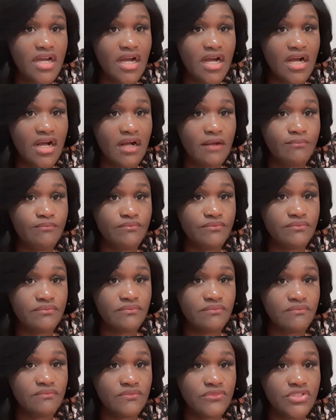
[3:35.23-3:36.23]

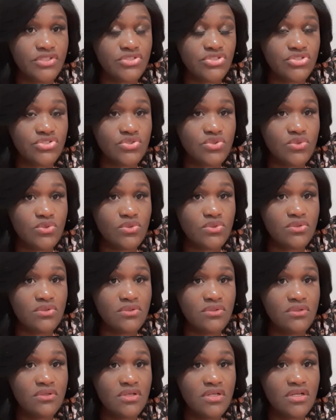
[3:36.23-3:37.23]
The
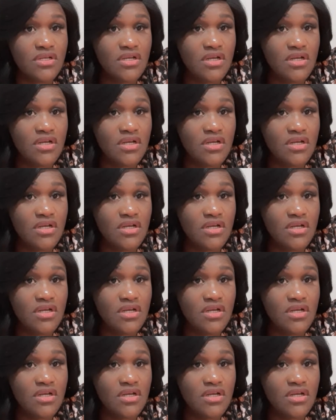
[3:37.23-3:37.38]
school,